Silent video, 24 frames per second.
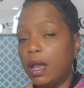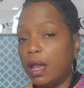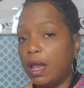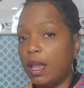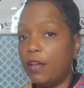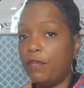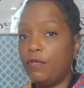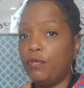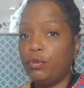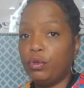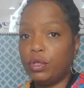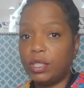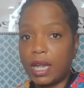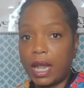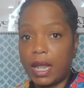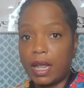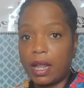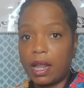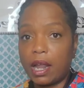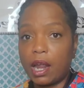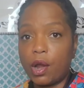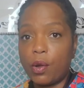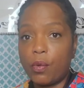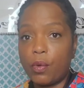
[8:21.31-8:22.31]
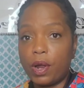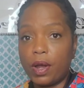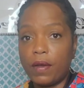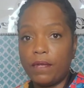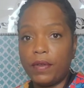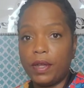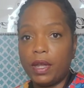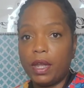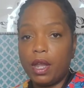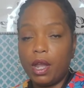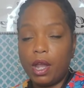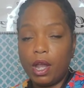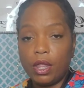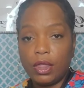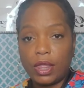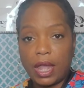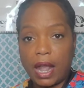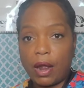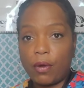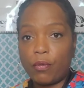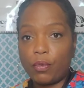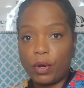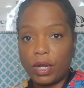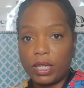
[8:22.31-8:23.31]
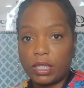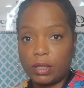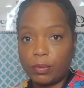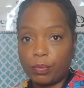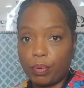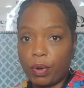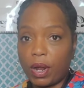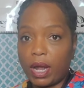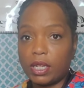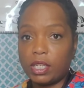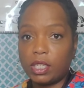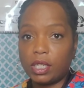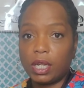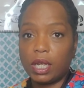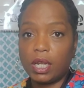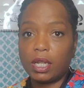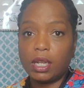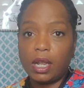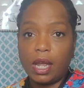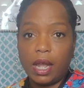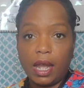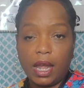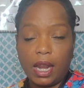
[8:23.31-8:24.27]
If you take care of it, that resin project,